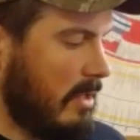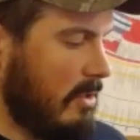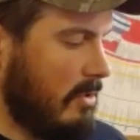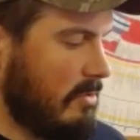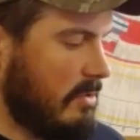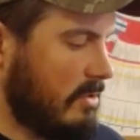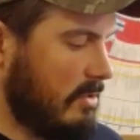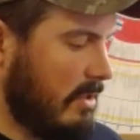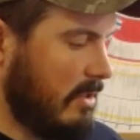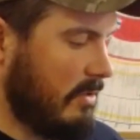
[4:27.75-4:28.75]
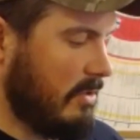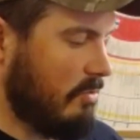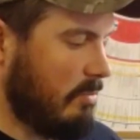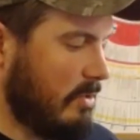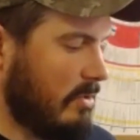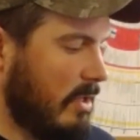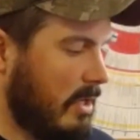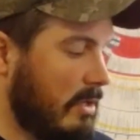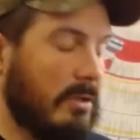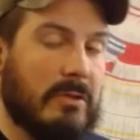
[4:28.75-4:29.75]
going to use this thing unless you've been taught
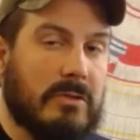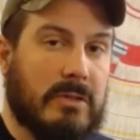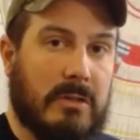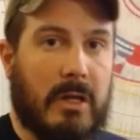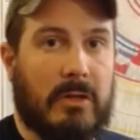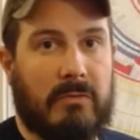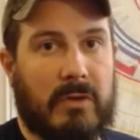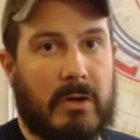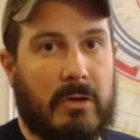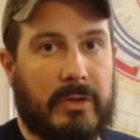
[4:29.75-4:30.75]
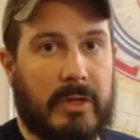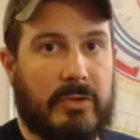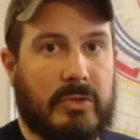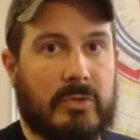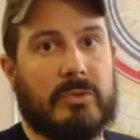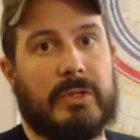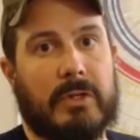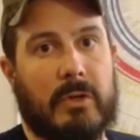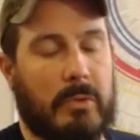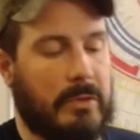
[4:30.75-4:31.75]
how to use it and you've got all the other tools that
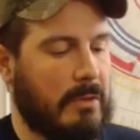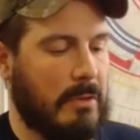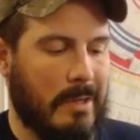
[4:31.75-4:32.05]
go with it.